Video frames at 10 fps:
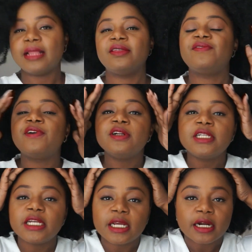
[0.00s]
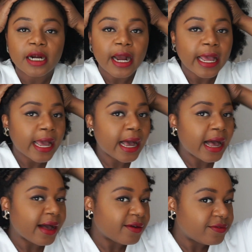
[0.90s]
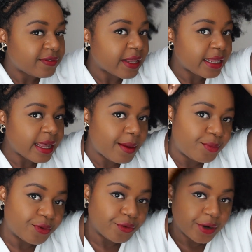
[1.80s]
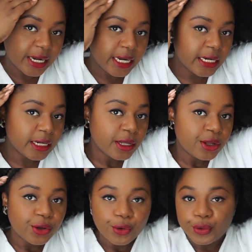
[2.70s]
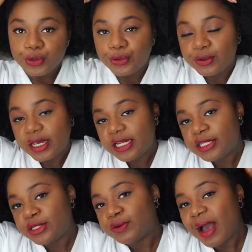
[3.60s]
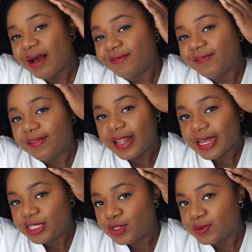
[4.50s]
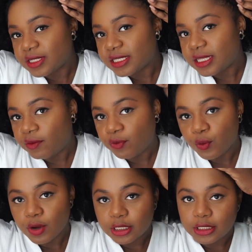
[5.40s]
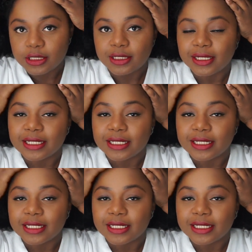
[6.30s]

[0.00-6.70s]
at the front here I have like a braid, or you can do a flat twist if you want to.